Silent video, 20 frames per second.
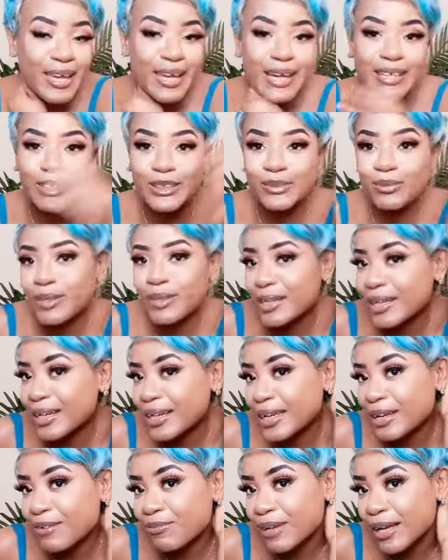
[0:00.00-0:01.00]
and I just wanted to
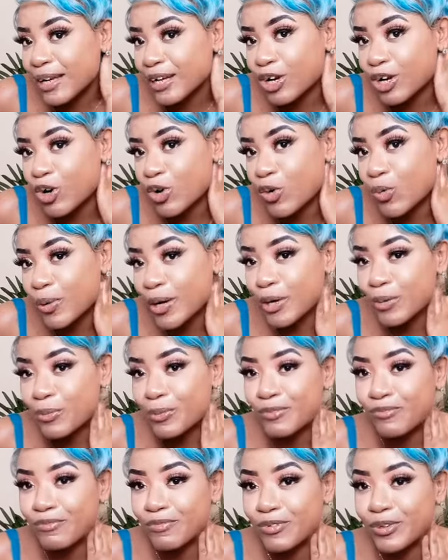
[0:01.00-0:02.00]
give like a quick
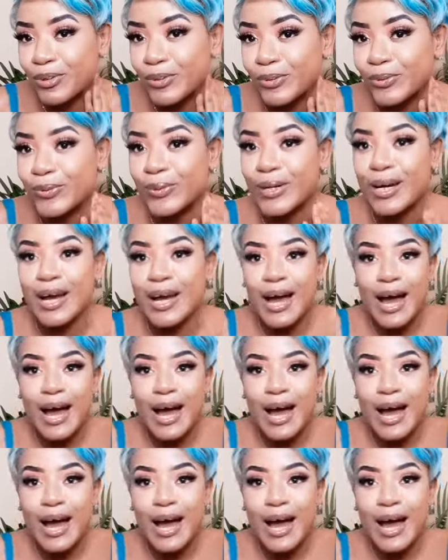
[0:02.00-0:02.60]
review.